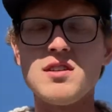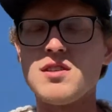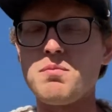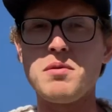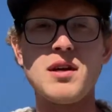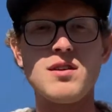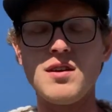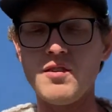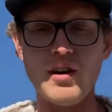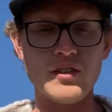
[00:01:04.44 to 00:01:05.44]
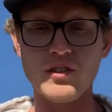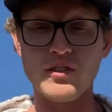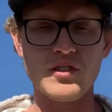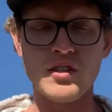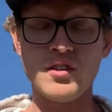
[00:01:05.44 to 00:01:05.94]
It's a big
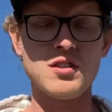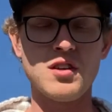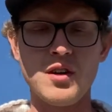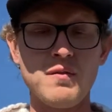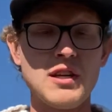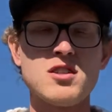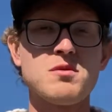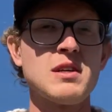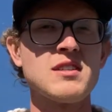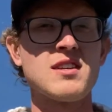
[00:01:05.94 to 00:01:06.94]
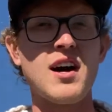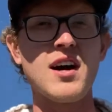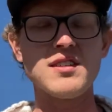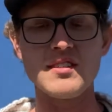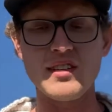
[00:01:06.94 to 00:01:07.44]
theological term that just means
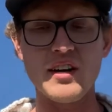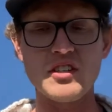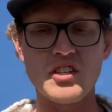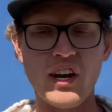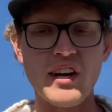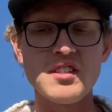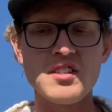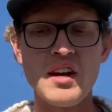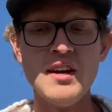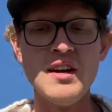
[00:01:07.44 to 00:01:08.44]
God does not change.